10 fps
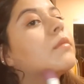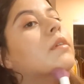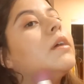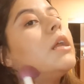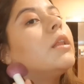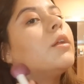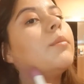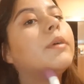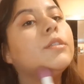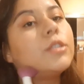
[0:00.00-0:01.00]
And a little
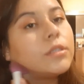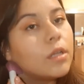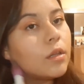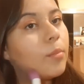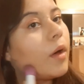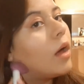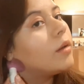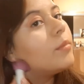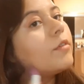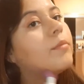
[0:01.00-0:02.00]
bit just on the
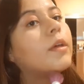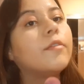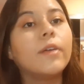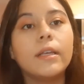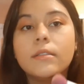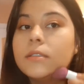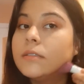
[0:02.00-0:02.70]
bottom of my face.